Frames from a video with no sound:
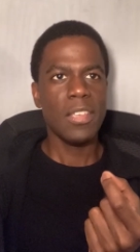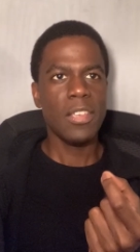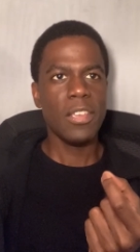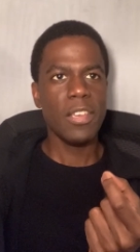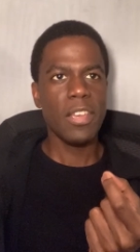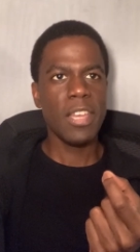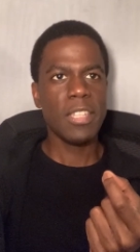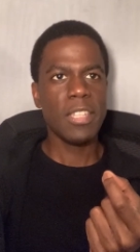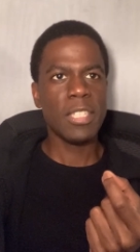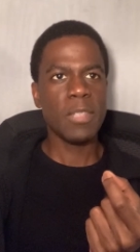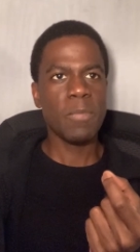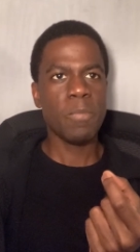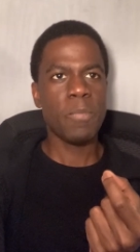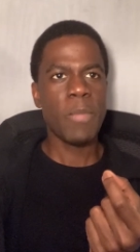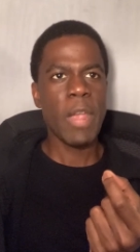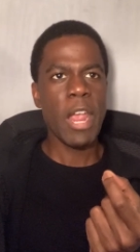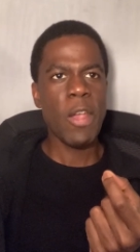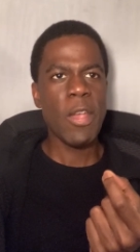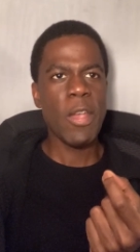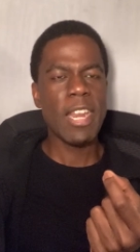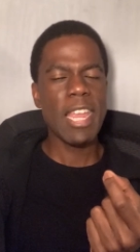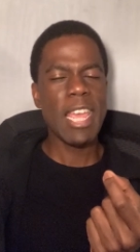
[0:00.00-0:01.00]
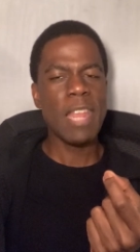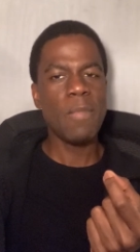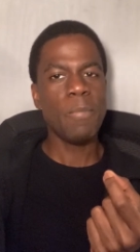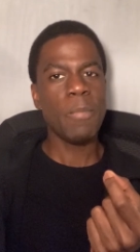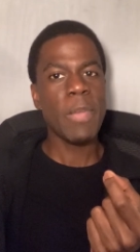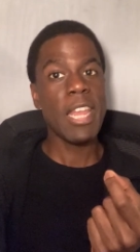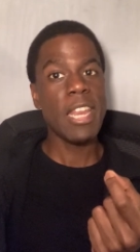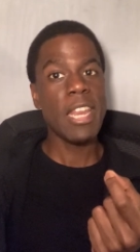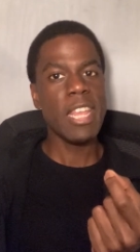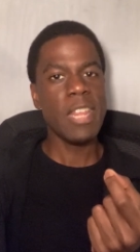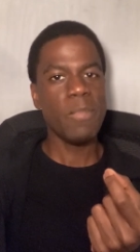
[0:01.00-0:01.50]
it's buried and
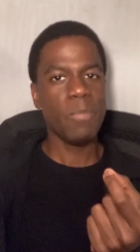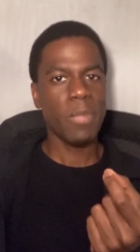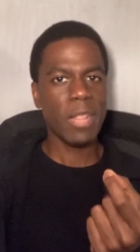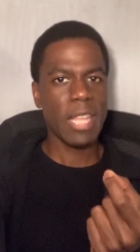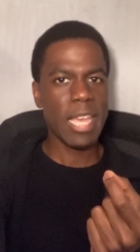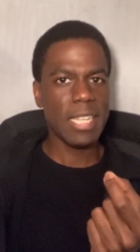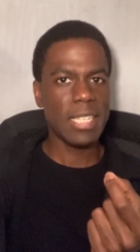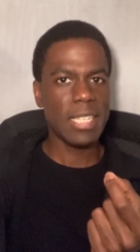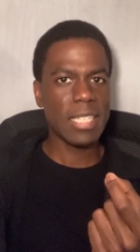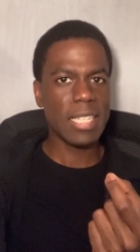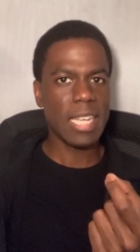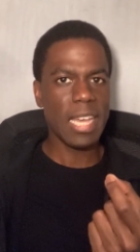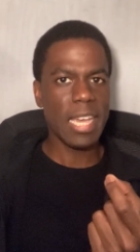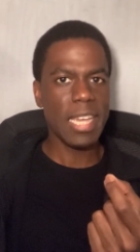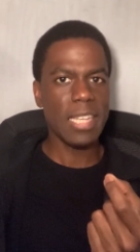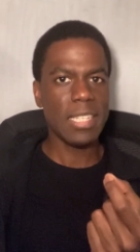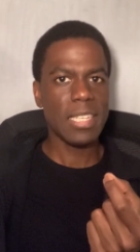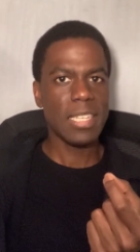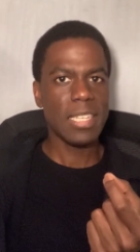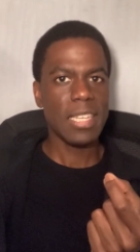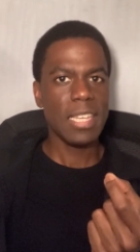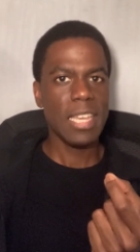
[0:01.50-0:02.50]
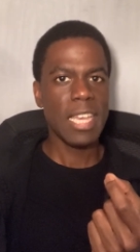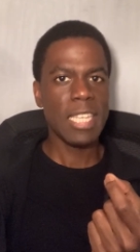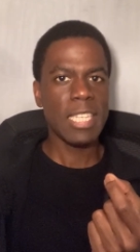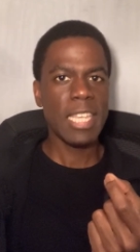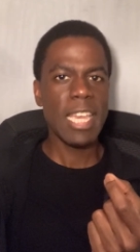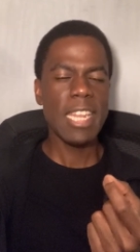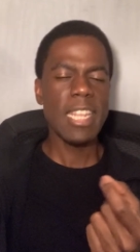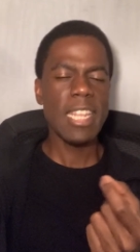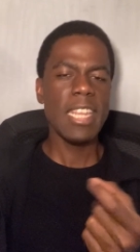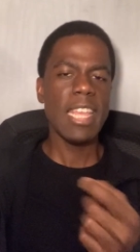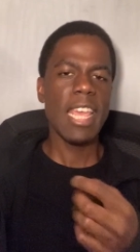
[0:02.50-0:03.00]
hidden in plain sight. It's
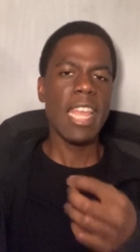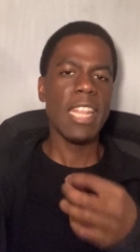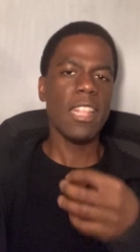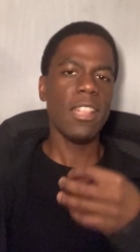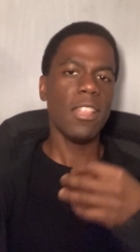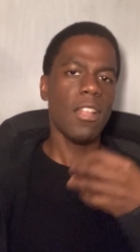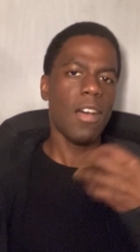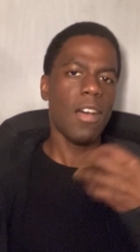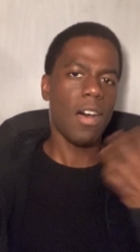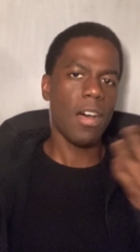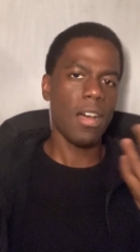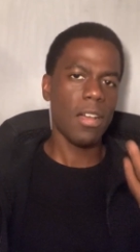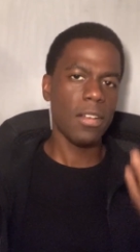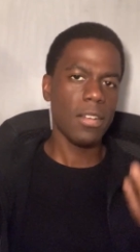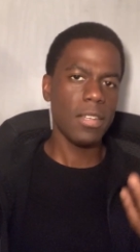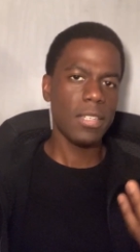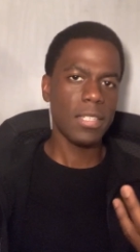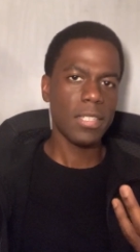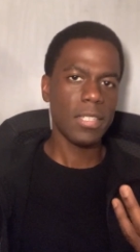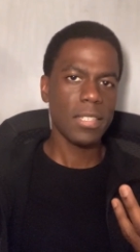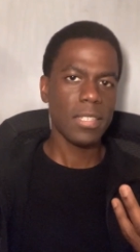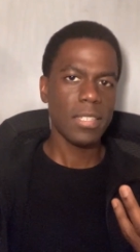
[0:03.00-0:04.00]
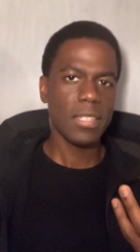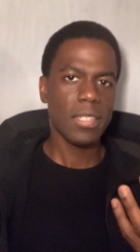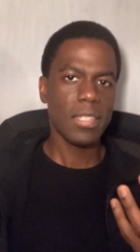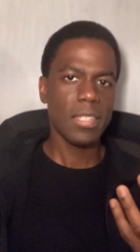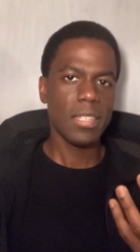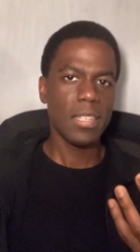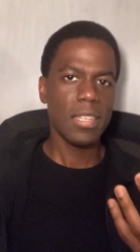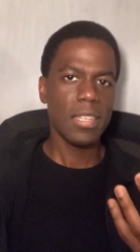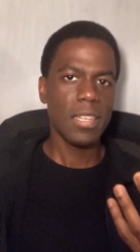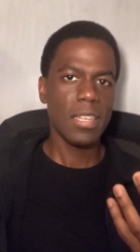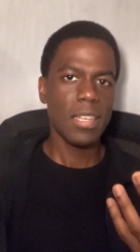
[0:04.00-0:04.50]
hidden in logs,
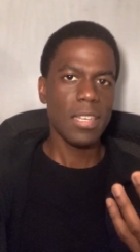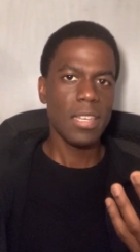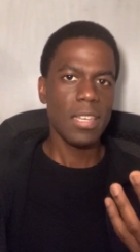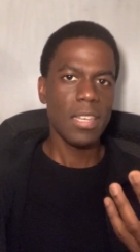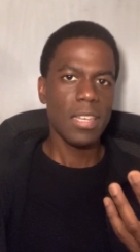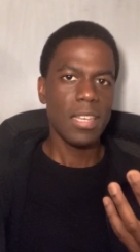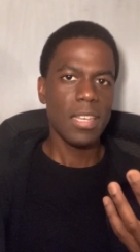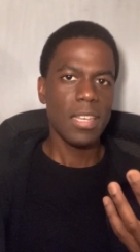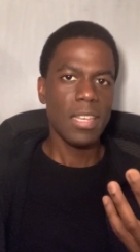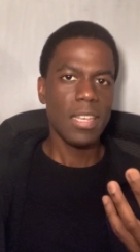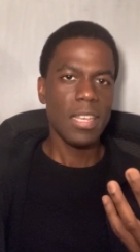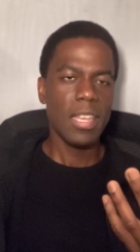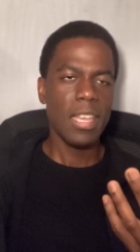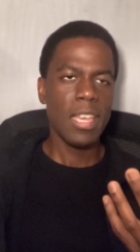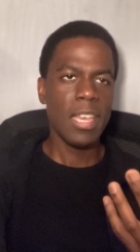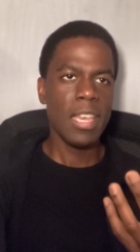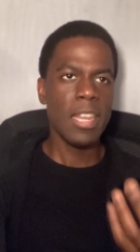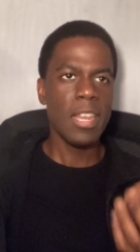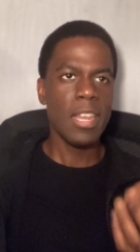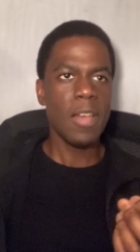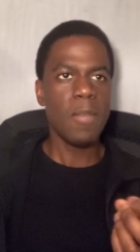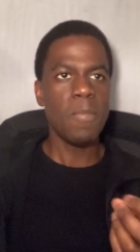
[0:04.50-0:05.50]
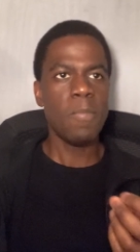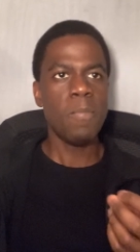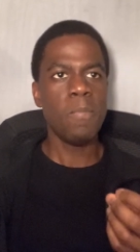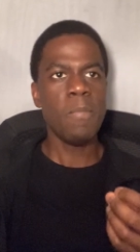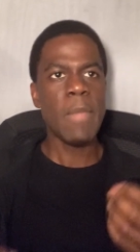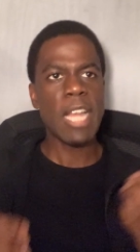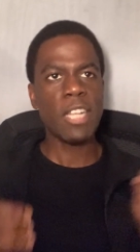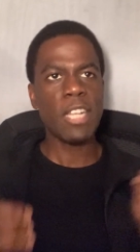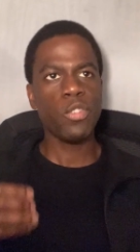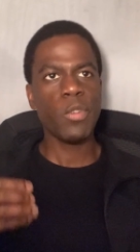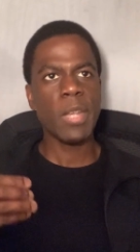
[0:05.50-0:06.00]
in
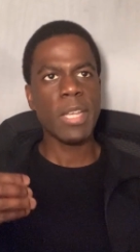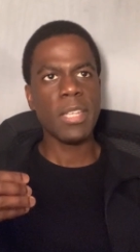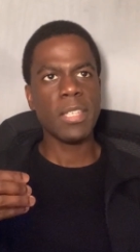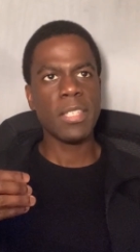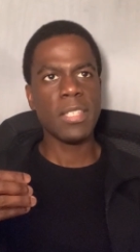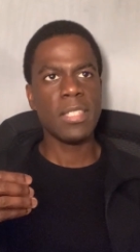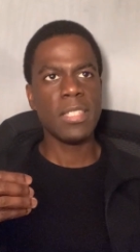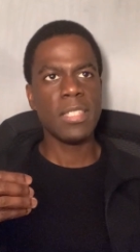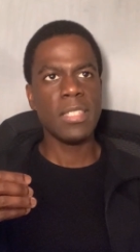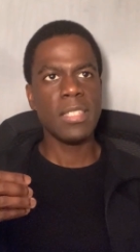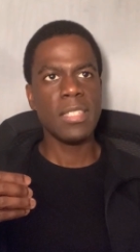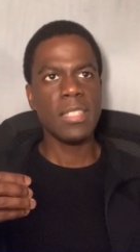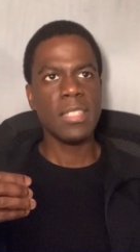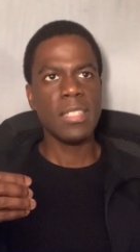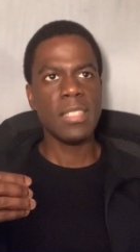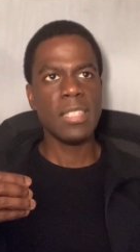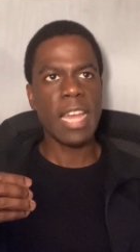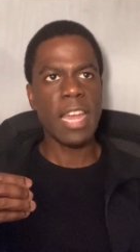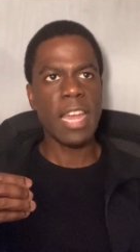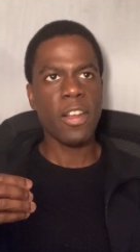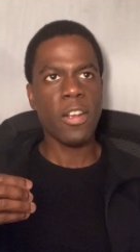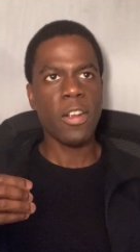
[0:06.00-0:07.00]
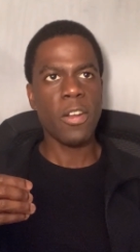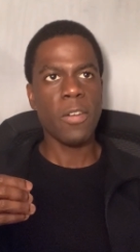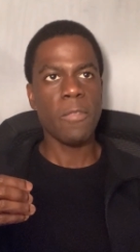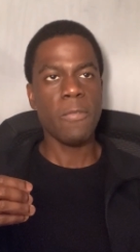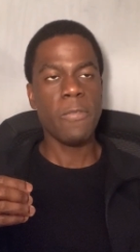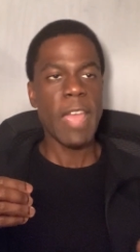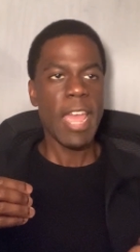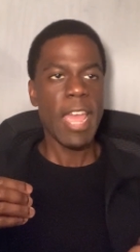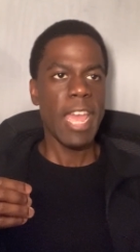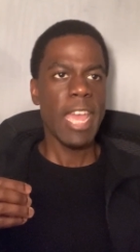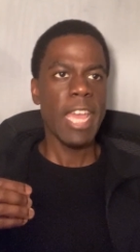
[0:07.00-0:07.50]
metrics that are
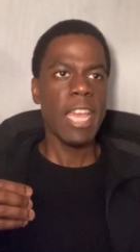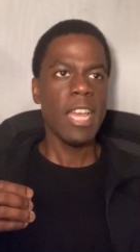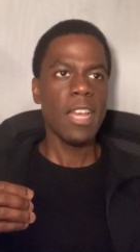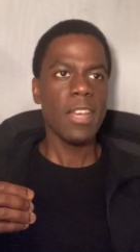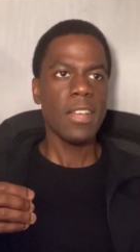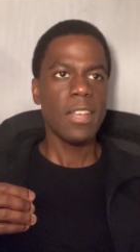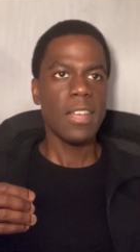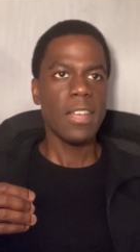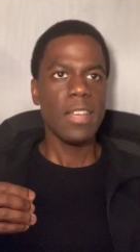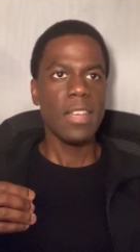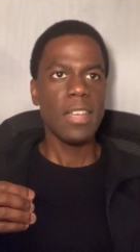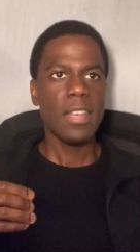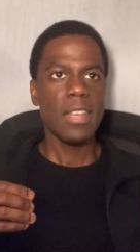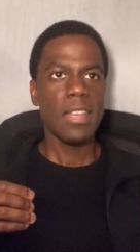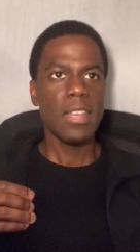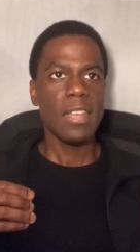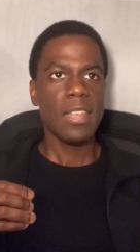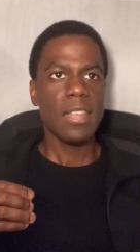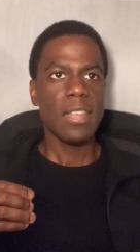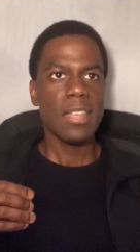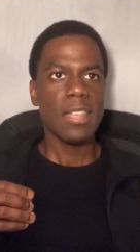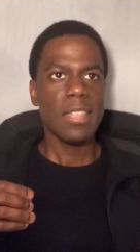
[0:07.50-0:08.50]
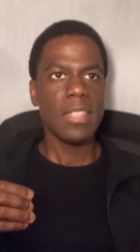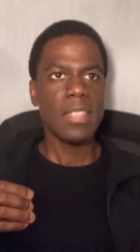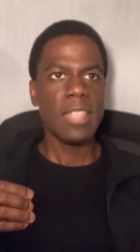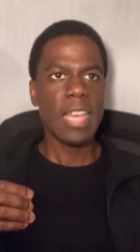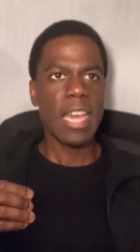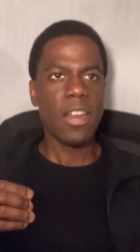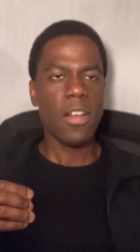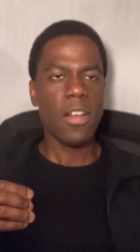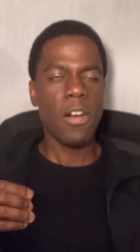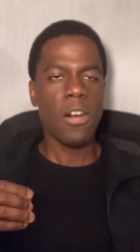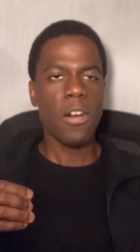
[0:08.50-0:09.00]
vague,
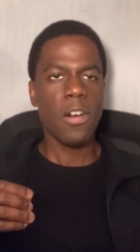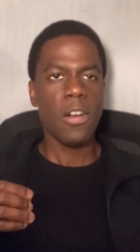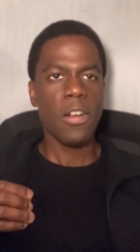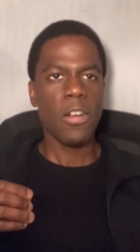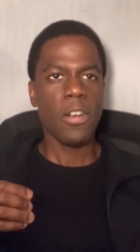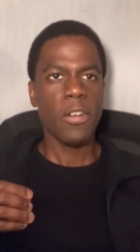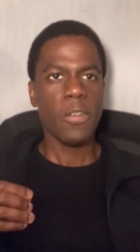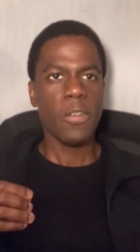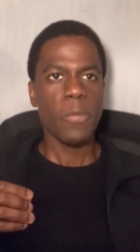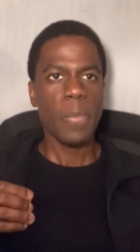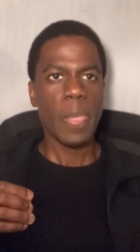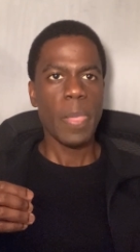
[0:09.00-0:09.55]
that are